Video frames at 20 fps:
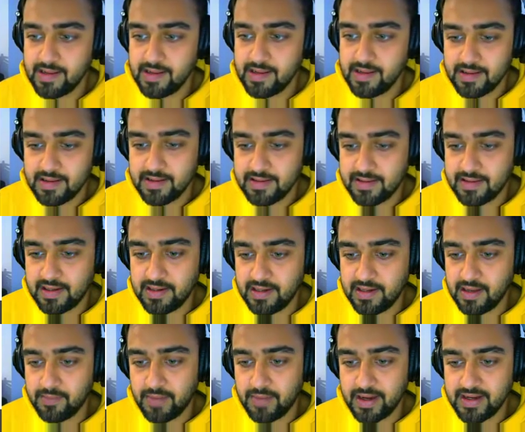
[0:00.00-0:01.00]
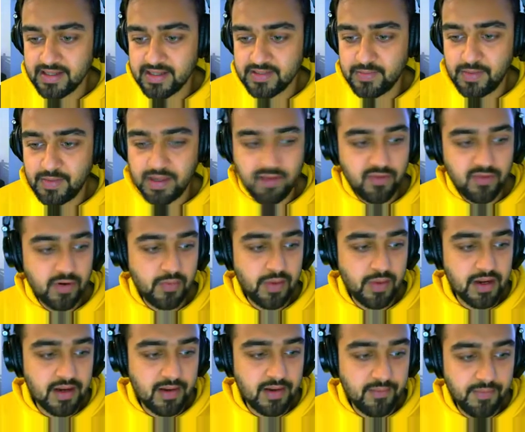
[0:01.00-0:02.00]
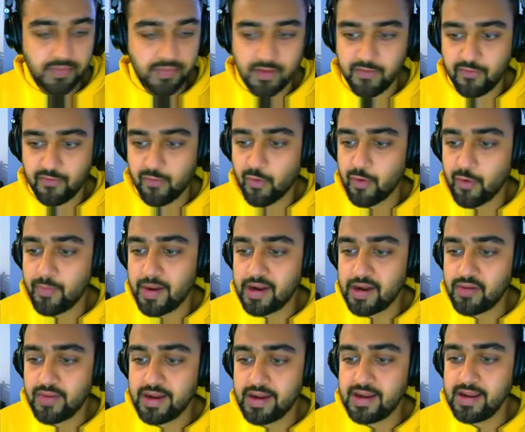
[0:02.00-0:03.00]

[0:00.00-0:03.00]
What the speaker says: Theta minus b would become 4 by 20.